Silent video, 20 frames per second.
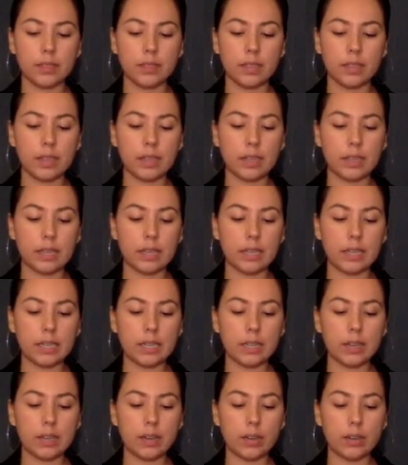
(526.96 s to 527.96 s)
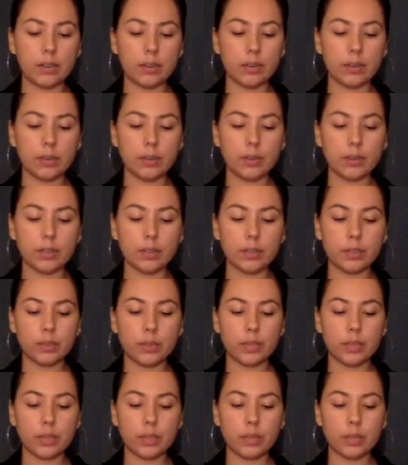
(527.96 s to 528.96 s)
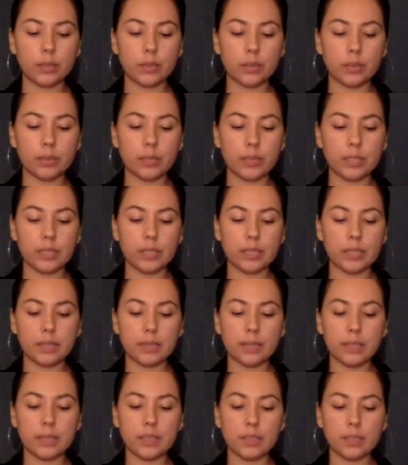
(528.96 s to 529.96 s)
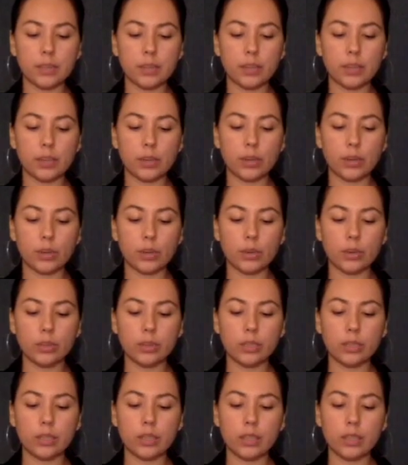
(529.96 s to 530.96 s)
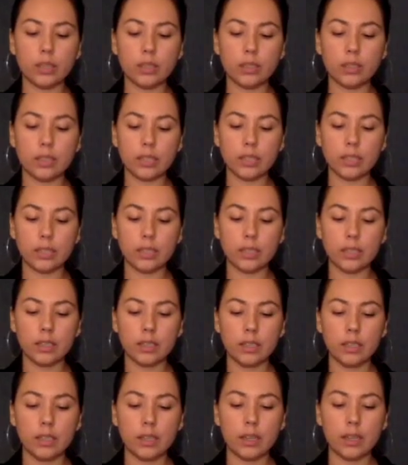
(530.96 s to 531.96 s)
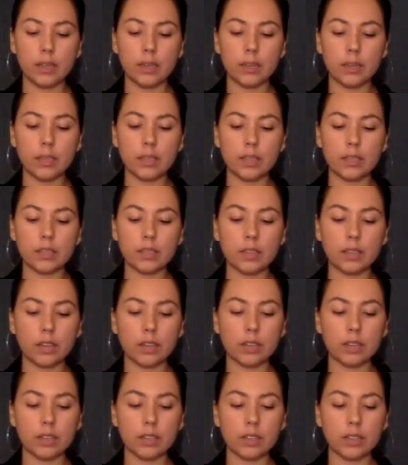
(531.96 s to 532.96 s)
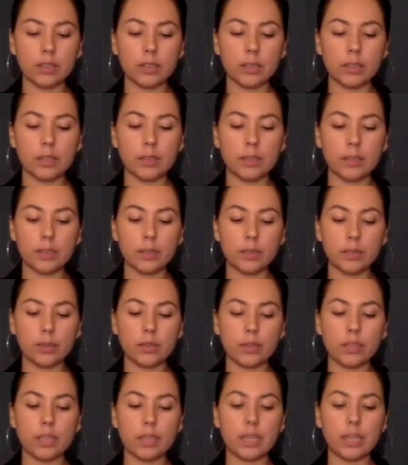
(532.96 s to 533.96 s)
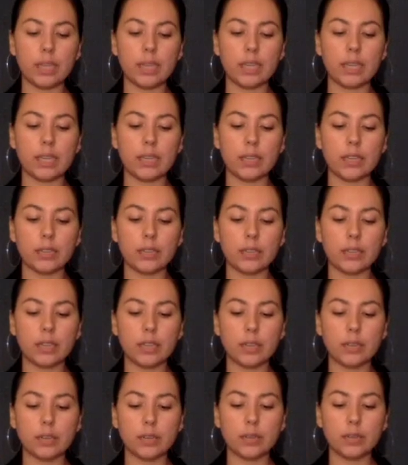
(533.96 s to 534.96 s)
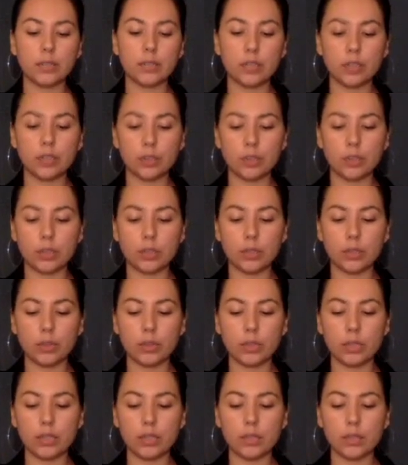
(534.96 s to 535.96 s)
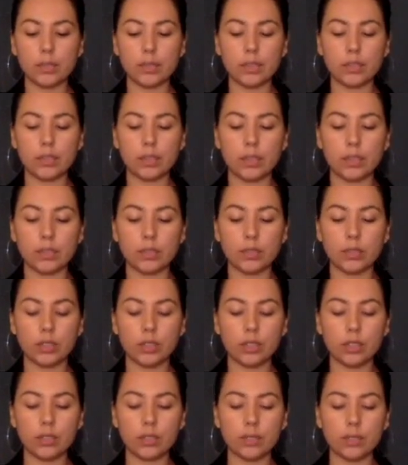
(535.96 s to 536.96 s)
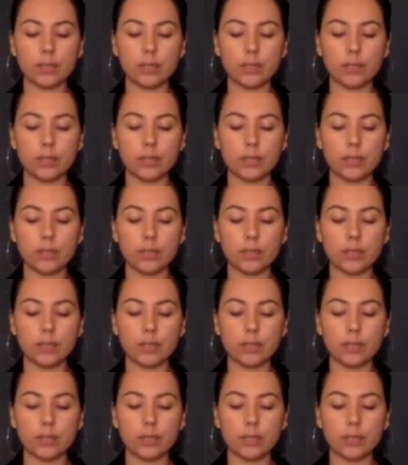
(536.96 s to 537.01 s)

At night, all 3 of us wake up repeatedly because we are cold and hungry, and because guards come in the middle of the night and yell the names of children who need to be transferred.